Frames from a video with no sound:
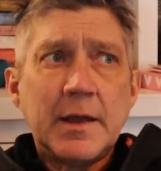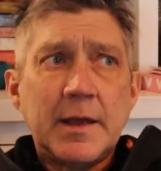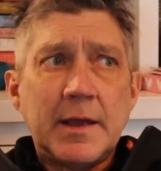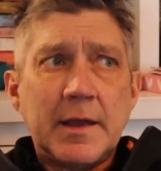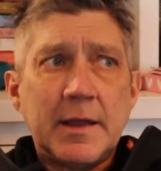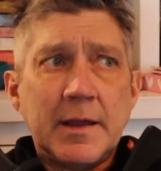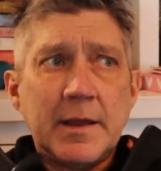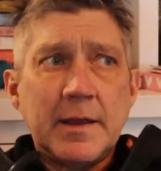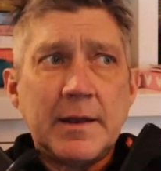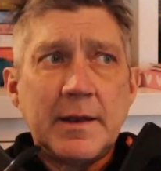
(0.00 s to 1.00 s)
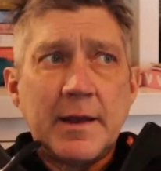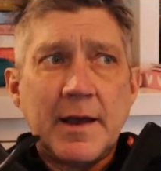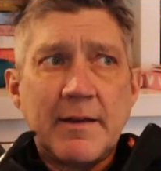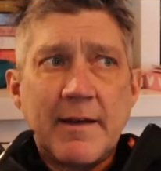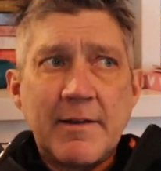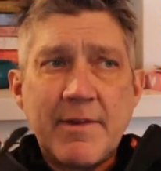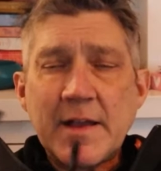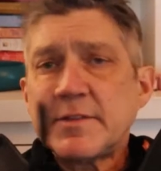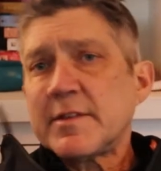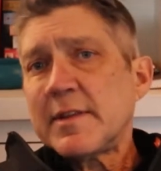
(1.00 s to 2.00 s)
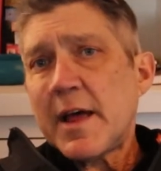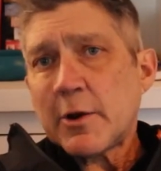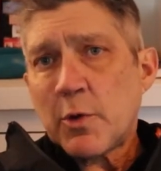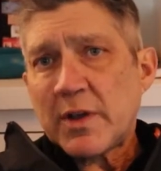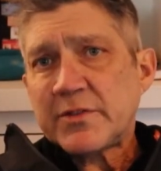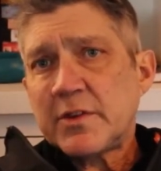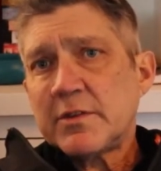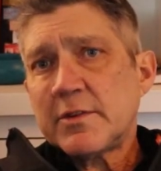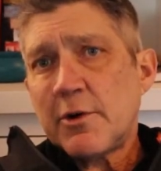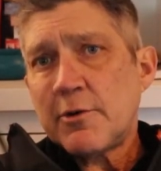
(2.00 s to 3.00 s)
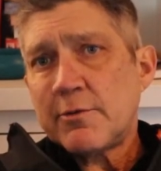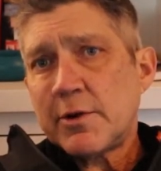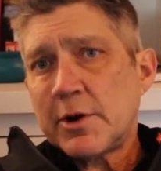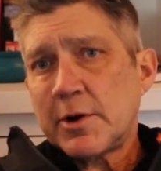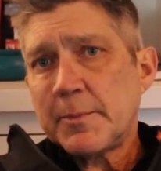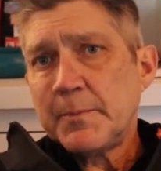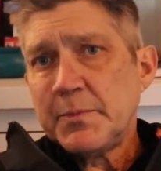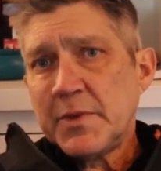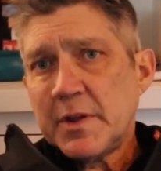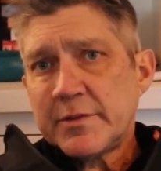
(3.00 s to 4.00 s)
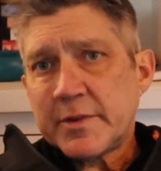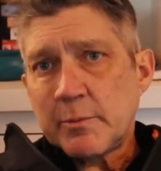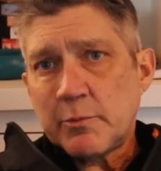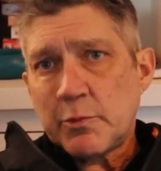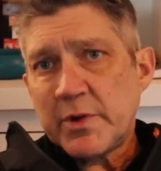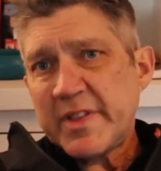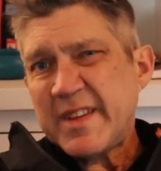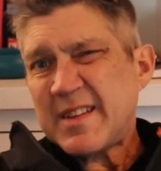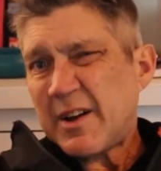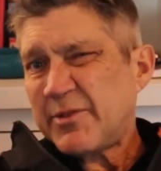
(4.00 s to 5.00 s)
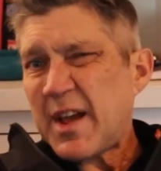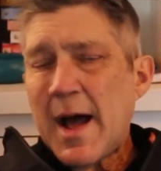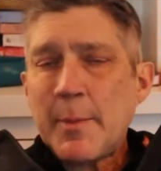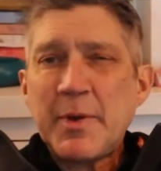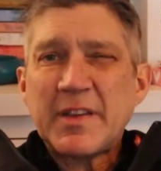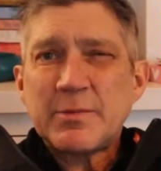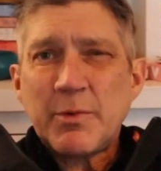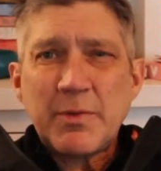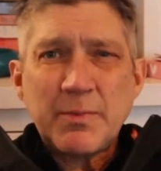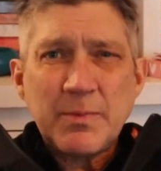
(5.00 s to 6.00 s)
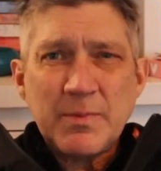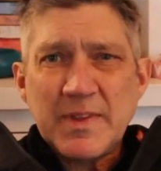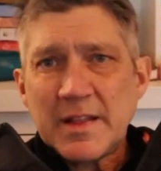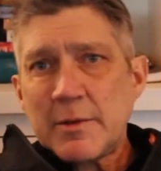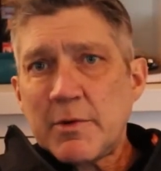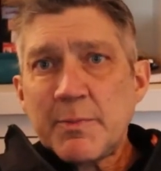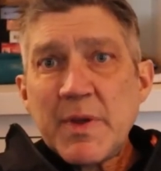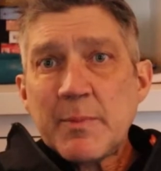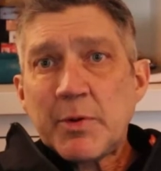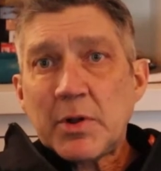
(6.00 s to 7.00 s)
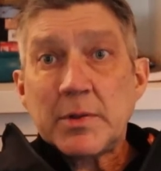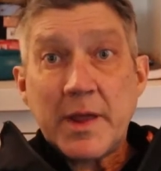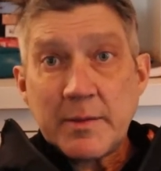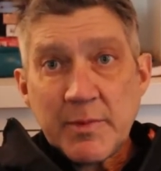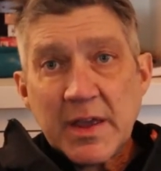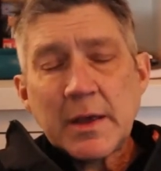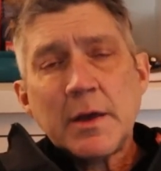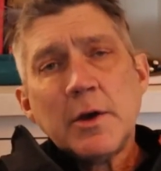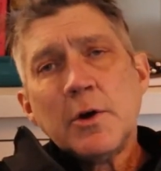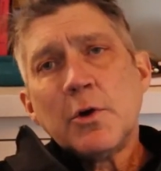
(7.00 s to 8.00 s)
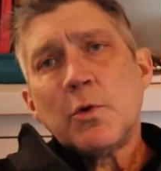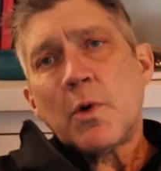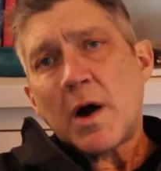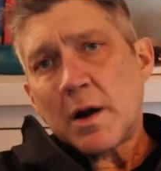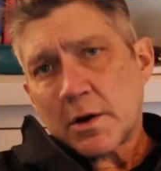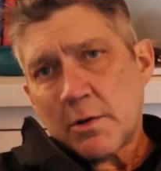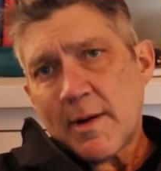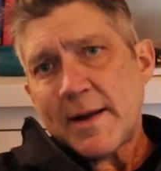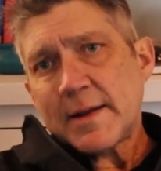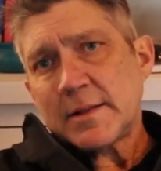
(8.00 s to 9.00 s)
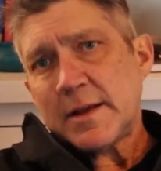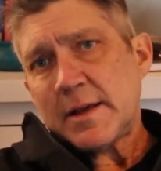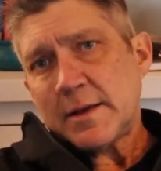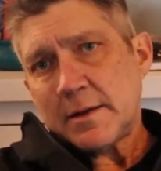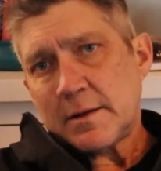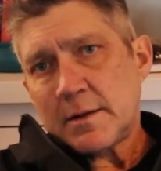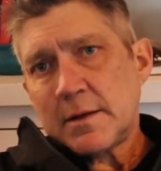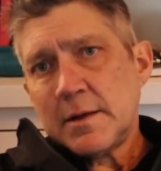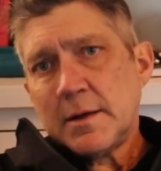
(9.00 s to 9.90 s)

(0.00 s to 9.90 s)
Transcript: And I've answered a lot of questions over some really tough topics with dealing with people like me who are chronically ill.